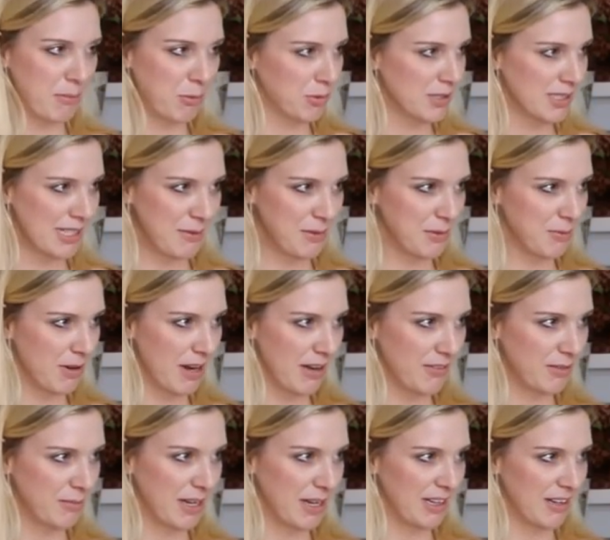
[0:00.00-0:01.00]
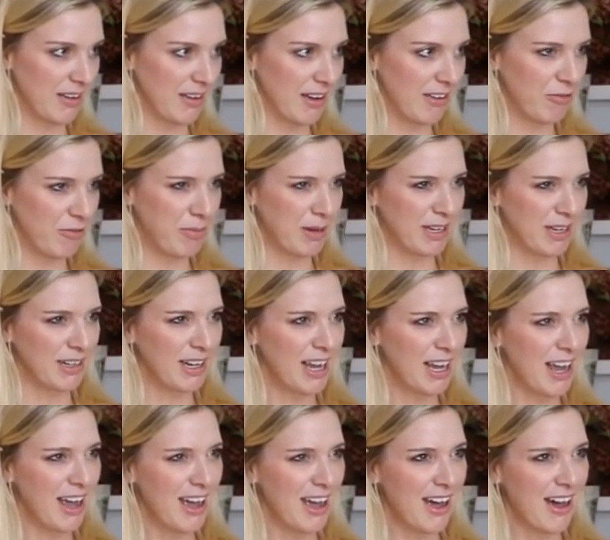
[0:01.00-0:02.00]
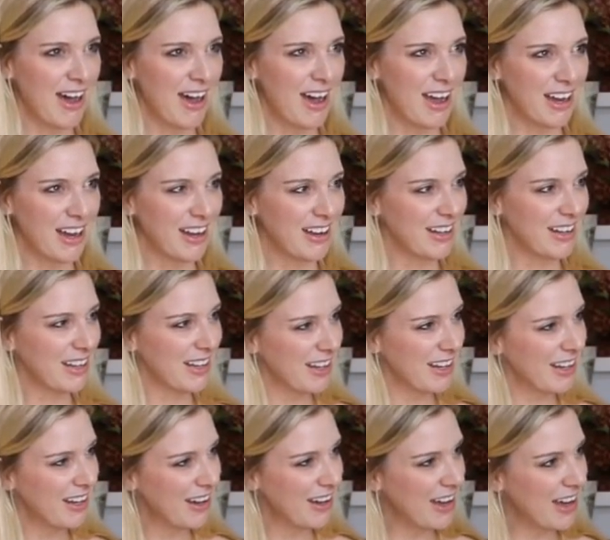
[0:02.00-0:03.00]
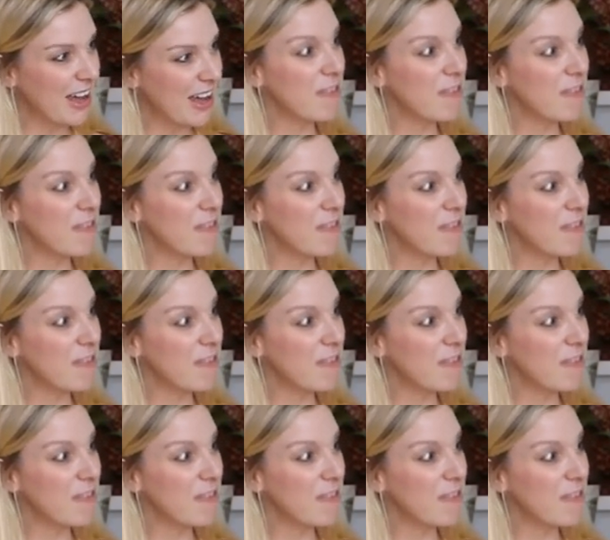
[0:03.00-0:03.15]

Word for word: more sleep deprived in my life, but... But also efficiency.